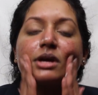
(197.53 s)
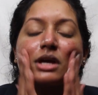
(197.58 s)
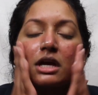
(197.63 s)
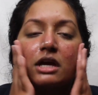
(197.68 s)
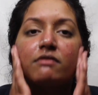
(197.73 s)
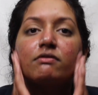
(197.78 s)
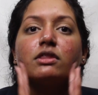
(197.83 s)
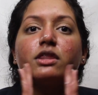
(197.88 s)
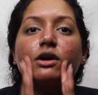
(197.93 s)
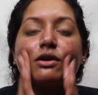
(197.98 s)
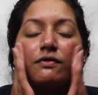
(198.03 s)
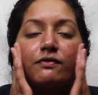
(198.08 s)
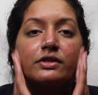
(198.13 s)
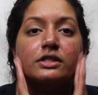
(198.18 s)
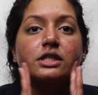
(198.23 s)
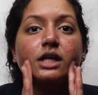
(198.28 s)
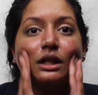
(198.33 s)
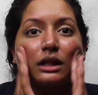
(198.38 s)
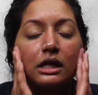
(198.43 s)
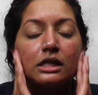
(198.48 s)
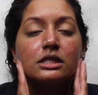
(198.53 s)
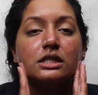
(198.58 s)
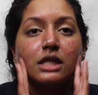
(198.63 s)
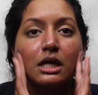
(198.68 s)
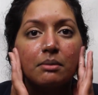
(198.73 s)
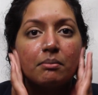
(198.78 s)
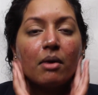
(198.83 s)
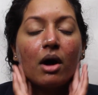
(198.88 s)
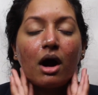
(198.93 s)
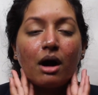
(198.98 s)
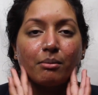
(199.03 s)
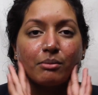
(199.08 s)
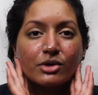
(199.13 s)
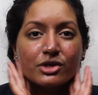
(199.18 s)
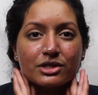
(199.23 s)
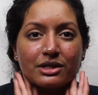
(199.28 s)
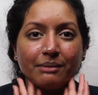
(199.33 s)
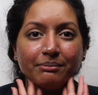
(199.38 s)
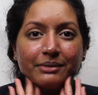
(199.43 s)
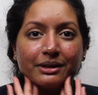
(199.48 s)
even though if it's a cleansing balm
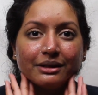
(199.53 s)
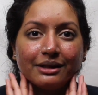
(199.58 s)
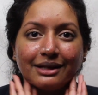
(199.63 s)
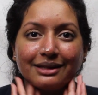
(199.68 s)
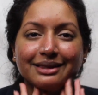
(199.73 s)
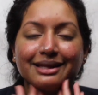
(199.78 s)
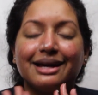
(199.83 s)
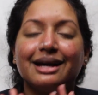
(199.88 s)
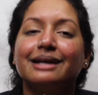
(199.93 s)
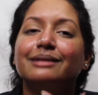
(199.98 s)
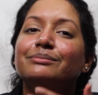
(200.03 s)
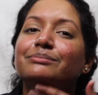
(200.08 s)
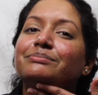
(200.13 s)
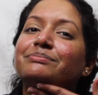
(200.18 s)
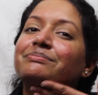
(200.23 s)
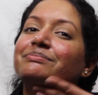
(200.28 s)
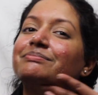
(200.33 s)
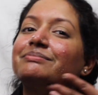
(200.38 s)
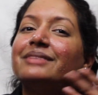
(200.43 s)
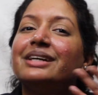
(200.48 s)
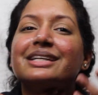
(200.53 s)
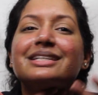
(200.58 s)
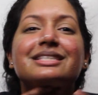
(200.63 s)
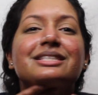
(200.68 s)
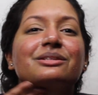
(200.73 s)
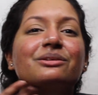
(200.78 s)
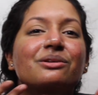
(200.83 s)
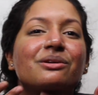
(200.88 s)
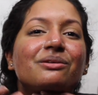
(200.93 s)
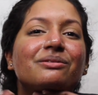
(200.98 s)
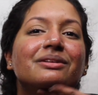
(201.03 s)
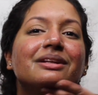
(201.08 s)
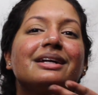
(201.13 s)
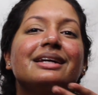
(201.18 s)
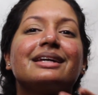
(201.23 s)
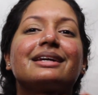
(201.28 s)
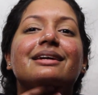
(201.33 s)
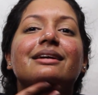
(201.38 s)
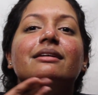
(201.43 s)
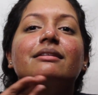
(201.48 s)
or something like that, I still don't
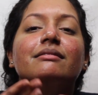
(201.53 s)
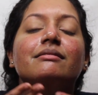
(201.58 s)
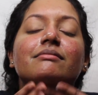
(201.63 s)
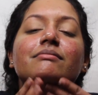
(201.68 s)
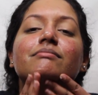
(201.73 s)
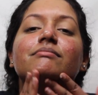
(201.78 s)
like it.